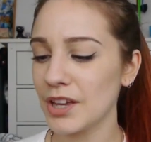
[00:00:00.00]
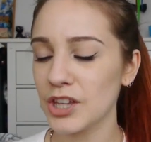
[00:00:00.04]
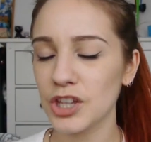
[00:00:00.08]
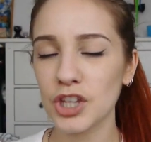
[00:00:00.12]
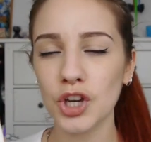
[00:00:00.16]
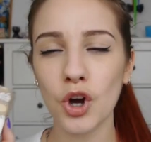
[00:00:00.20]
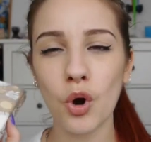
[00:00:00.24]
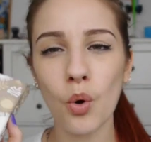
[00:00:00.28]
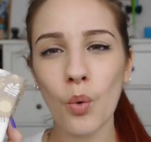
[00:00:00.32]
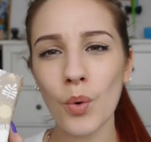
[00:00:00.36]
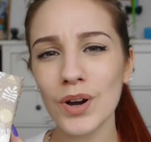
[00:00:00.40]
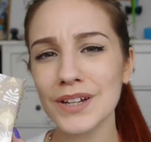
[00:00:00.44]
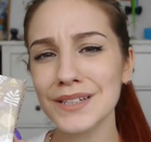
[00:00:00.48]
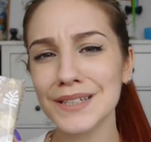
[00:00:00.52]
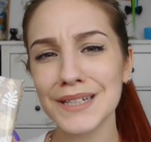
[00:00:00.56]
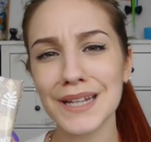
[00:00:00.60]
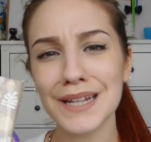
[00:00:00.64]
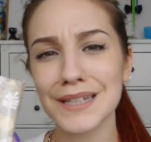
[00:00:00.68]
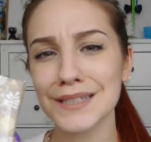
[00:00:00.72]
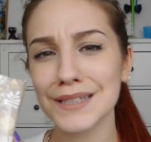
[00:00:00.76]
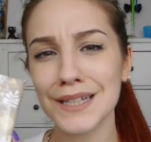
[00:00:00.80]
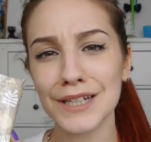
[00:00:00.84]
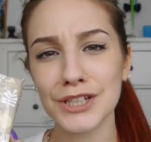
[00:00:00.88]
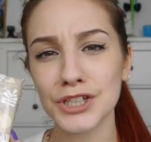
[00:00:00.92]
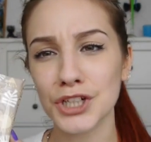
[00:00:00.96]
You always
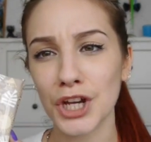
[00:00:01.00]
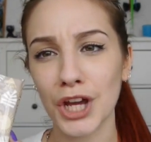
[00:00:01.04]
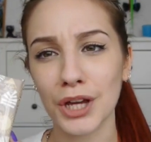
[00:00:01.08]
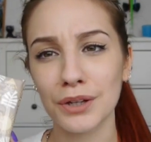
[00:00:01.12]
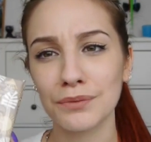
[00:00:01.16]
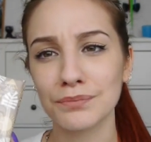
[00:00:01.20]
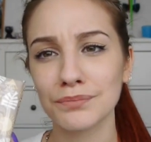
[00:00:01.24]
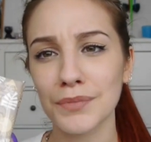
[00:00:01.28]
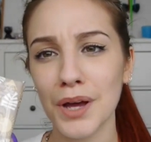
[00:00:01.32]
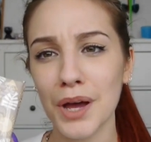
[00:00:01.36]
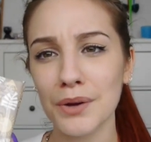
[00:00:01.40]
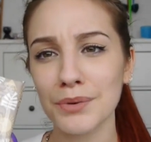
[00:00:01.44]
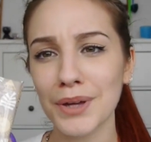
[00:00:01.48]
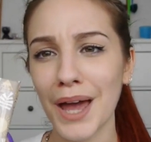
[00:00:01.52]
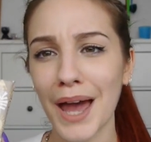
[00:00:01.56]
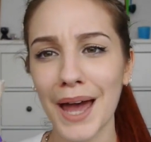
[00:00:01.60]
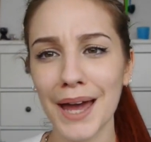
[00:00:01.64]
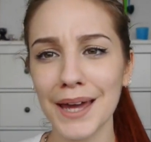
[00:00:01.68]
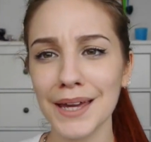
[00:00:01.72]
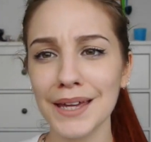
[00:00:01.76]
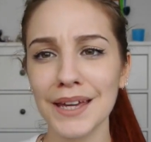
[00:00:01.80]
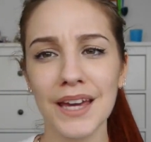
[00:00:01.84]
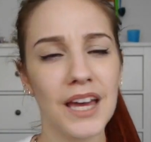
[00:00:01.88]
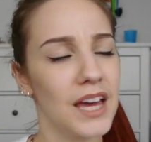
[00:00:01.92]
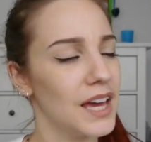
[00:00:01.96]
need a tissue,
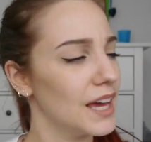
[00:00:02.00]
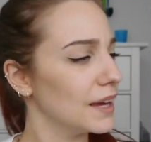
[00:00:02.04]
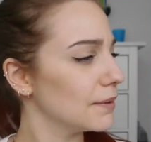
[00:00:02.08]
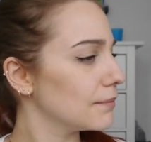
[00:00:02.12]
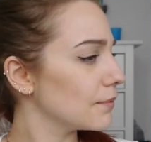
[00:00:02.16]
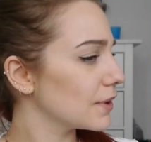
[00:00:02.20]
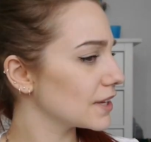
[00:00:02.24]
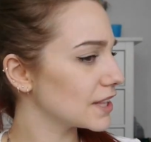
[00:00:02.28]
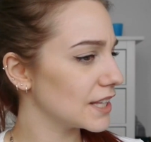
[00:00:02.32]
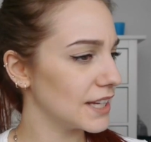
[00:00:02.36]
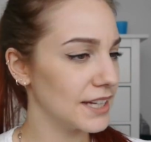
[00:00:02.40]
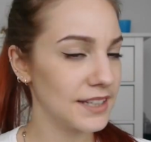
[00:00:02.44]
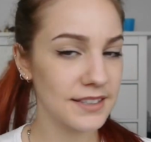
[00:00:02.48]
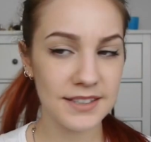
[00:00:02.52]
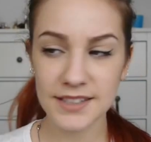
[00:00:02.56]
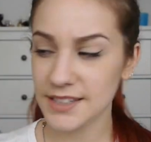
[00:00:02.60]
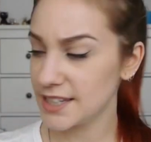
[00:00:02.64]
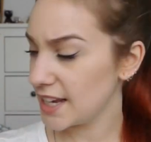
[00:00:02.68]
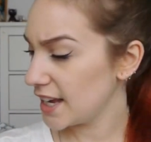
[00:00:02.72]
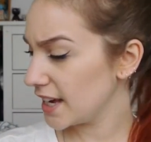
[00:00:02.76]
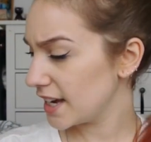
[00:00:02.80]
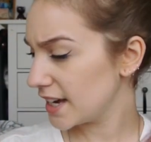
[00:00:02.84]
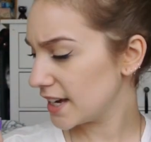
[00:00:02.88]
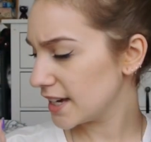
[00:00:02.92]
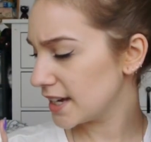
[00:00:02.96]
okay? Whether it's
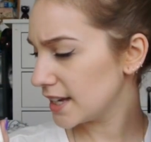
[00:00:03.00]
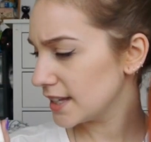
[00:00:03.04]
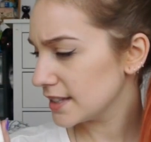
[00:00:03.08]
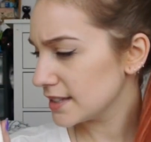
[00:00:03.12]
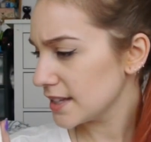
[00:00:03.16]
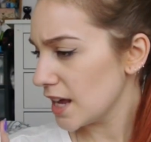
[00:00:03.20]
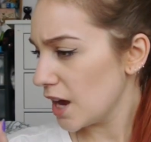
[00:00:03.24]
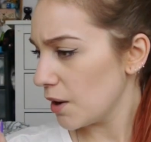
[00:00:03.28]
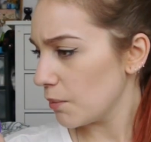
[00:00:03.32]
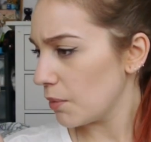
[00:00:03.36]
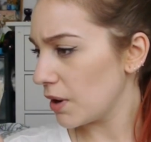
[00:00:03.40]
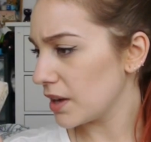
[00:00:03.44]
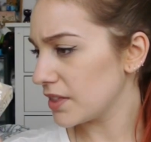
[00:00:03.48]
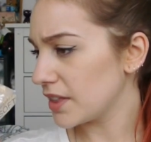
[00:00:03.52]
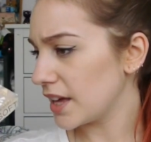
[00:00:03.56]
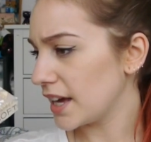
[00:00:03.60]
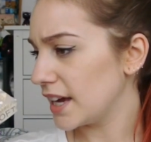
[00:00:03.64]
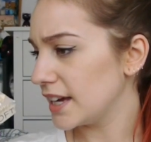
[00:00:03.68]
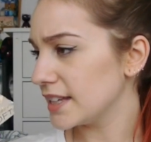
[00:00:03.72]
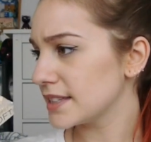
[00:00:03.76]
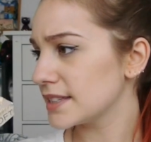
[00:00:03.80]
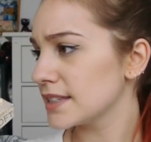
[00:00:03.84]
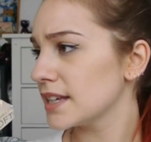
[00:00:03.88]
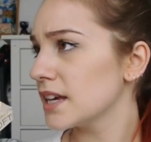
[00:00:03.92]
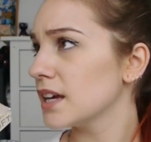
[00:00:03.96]
tears, whether
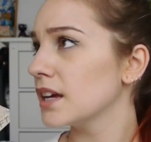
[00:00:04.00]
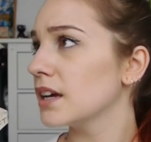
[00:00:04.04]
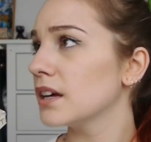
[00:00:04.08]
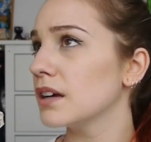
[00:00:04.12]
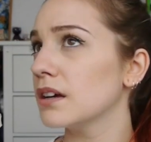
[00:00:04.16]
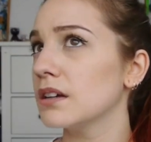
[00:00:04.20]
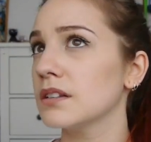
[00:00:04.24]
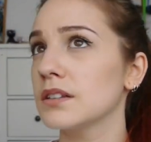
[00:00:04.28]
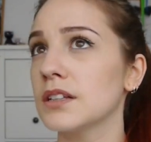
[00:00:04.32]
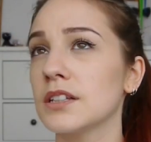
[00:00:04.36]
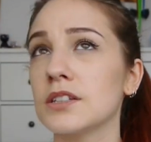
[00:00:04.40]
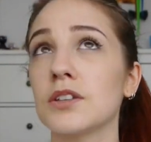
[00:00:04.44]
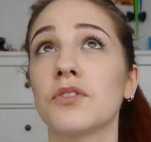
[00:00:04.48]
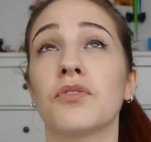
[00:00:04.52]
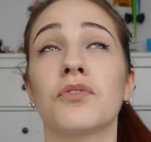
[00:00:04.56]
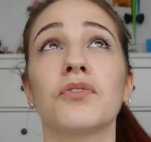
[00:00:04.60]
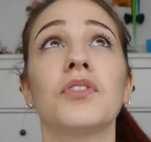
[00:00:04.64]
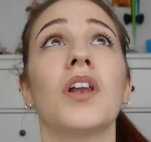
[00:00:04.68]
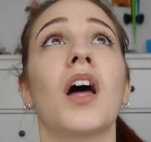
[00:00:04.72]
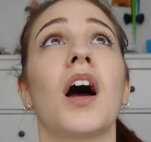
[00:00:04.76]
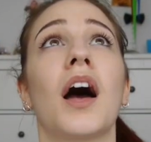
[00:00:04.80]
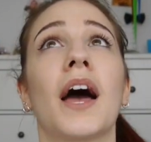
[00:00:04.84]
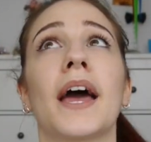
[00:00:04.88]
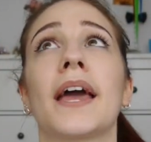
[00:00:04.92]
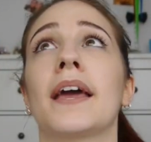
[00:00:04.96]
it's, there's a
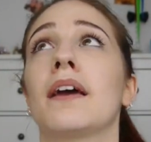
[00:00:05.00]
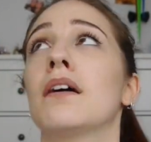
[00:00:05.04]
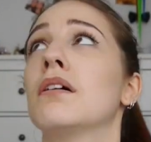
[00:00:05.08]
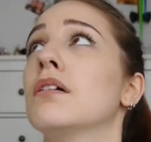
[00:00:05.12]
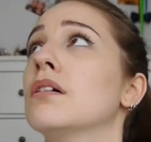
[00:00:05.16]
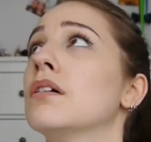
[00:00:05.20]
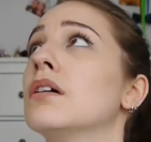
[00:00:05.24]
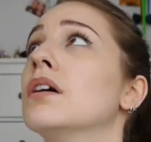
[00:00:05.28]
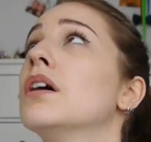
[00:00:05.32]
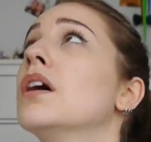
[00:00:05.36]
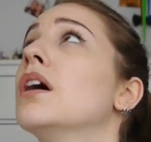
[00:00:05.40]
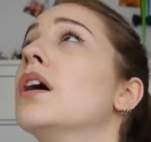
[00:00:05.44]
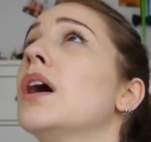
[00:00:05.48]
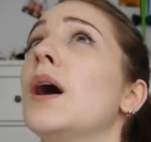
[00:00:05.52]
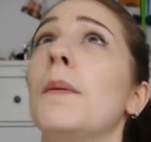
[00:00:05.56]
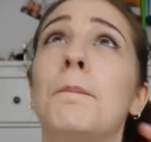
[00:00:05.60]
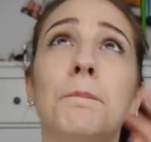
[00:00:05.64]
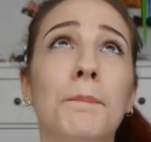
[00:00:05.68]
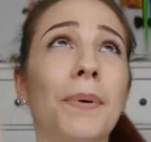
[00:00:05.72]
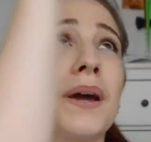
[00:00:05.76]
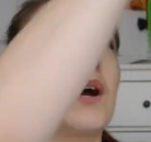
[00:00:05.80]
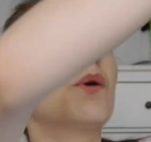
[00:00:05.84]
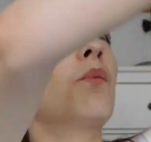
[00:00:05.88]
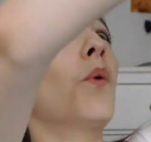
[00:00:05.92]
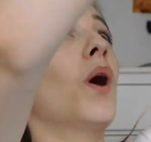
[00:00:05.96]
fly, a
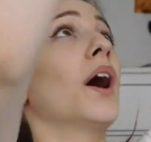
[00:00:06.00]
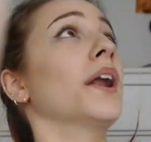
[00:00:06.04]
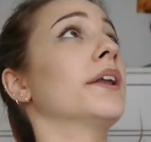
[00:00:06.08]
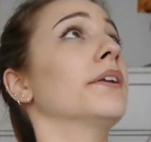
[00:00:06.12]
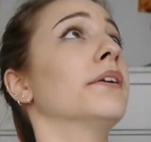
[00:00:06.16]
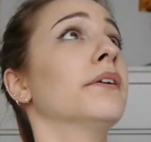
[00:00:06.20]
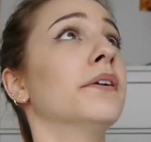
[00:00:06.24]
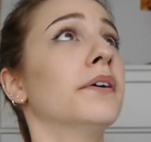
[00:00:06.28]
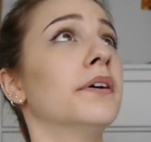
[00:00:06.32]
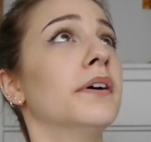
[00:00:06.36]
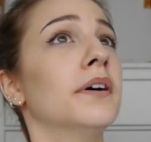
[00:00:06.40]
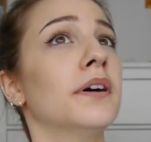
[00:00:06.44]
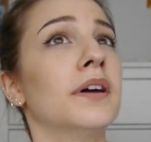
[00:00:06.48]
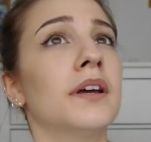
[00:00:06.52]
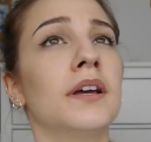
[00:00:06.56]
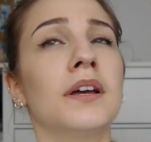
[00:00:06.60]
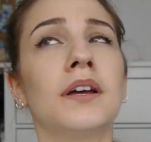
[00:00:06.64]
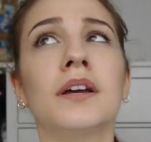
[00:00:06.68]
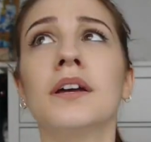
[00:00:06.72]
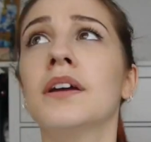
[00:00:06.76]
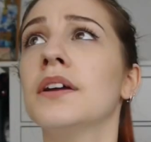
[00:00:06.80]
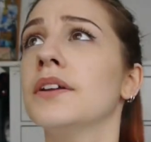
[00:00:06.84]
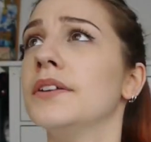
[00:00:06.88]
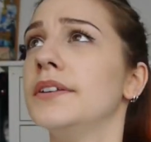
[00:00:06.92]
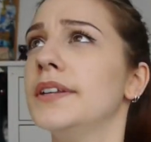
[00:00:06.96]
big one.
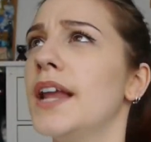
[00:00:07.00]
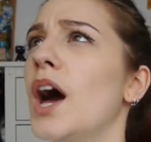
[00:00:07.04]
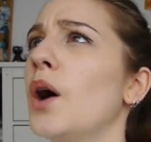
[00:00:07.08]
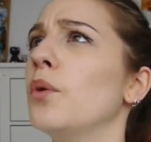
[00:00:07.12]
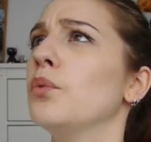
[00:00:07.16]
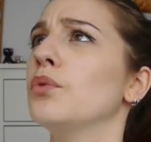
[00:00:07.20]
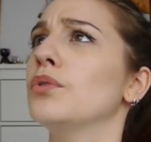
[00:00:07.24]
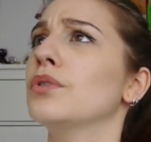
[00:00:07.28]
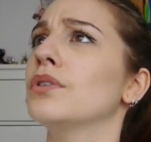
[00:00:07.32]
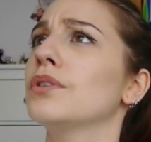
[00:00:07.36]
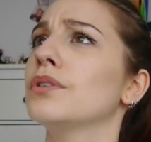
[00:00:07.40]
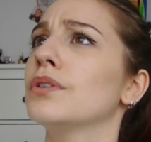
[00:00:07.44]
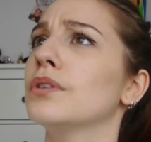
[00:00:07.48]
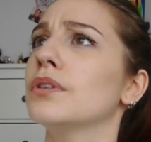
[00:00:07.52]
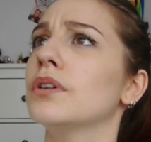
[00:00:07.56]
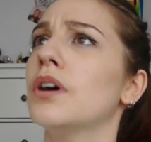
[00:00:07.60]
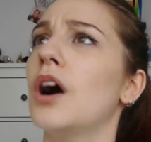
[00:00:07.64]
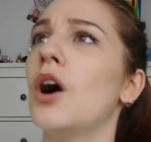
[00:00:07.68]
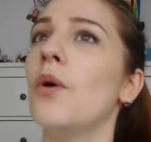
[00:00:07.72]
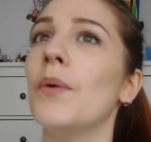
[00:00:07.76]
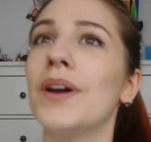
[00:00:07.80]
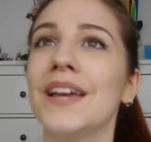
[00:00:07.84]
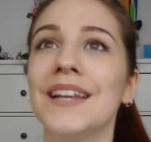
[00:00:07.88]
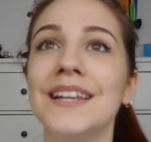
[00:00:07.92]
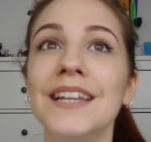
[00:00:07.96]
No.
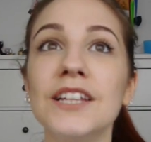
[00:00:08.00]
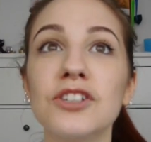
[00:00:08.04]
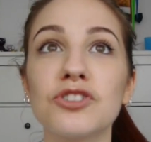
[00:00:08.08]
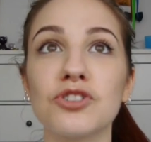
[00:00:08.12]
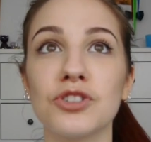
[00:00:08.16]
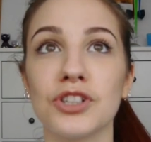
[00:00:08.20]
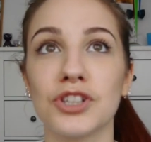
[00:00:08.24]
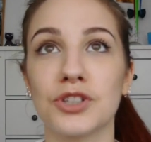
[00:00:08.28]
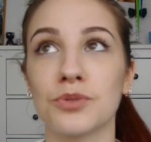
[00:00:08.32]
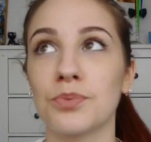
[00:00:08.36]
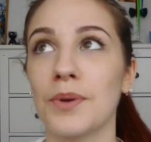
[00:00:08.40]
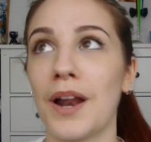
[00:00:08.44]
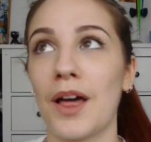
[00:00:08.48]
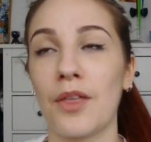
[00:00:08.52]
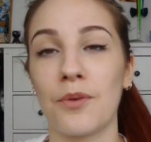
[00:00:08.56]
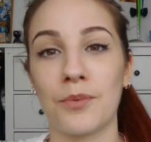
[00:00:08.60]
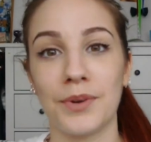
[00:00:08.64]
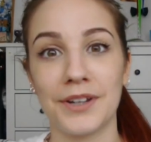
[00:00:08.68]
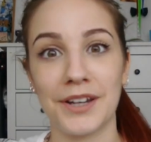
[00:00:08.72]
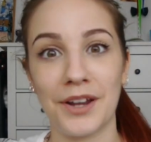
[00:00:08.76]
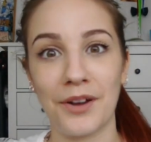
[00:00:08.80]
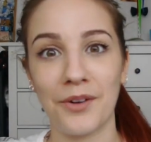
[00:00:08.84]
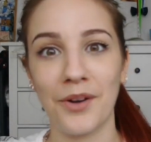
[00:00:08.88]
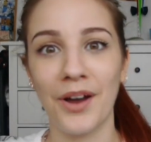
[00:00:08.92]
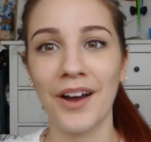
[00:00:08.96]
Oh, he literally just went out the
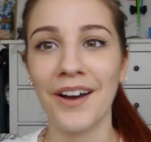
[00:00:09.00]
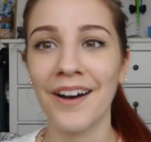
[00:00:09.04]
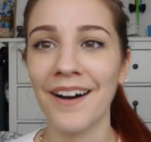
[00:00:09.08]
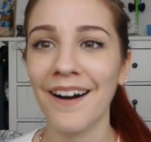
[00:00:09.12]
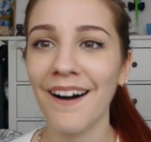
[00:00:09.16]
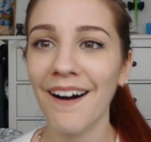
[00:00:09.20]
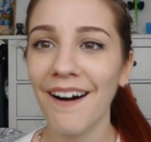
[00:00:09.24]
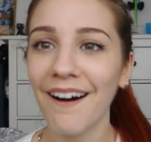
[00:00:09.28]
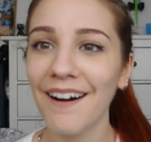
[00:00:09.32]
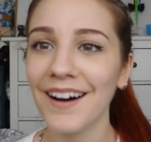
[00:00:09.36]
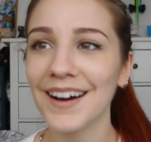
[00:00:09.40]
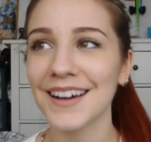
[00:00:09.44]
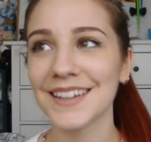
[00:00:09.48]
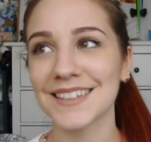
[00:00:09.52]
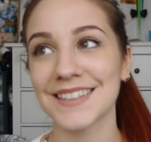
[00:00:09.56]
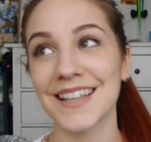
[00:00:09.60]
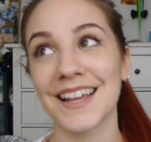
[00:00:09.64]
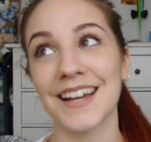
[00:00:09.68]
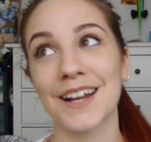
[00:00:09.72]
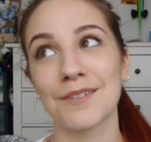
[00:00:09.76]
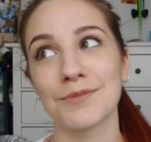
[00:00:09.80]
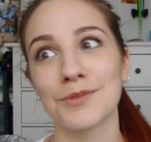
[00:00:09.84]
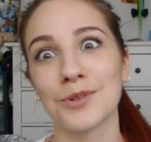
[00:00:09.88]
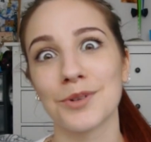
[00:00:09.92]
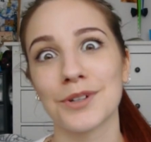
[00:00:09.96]
window. It's
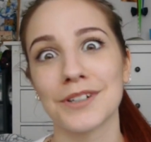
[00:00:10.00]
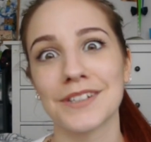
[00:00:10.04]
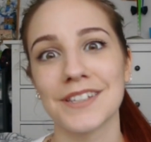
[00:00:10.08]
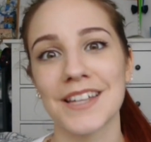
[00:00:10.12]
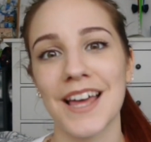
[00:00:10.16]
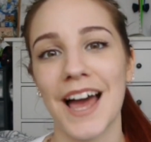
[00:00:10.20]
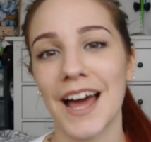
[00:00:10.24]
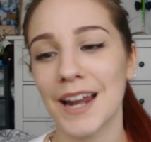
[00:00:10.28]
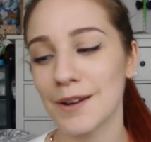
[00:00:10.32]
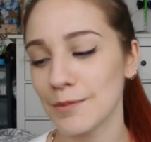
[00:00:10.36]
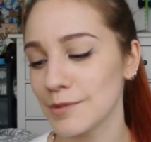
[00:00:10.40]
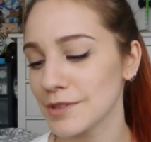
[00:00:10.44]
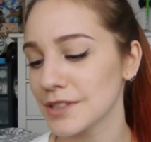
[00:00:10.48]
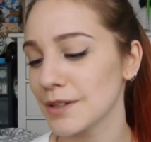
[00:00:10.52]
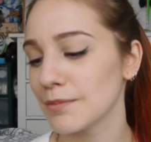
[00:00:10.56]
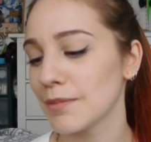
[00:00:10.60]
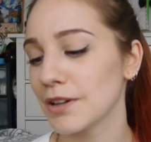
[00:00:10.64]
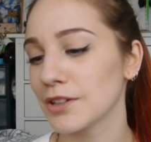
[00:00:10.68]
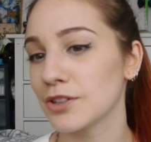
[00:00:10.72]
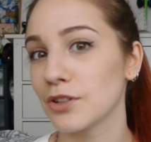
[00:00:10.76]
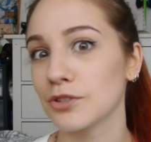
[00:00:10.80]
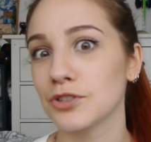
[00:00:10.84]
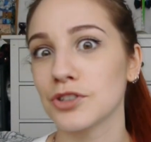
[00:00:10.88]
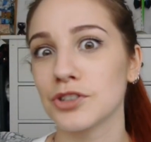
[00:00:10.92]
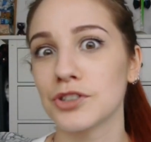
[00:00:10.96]
like I'm talking to the animals. I'm
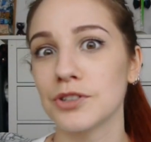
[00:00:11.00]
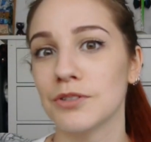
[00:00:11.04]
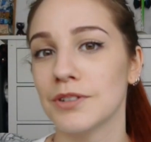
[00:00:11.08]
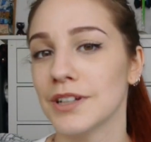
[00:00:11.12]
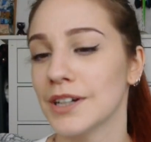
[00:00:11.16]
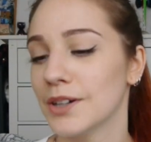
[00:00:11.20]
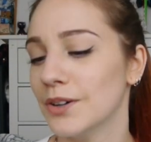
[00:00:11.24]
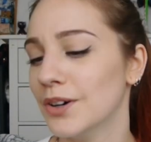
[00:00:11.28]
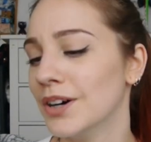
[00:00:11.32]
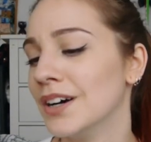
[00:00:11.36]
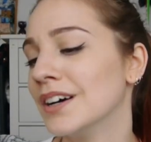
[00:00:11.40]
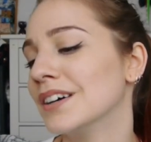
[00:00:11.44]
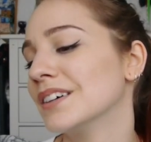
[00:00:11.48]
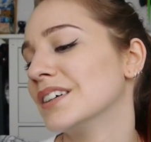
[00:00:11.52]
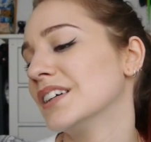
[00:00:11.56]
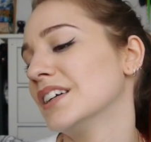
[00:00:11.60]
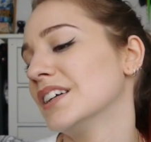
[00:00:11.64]
like Dr. Doolittle.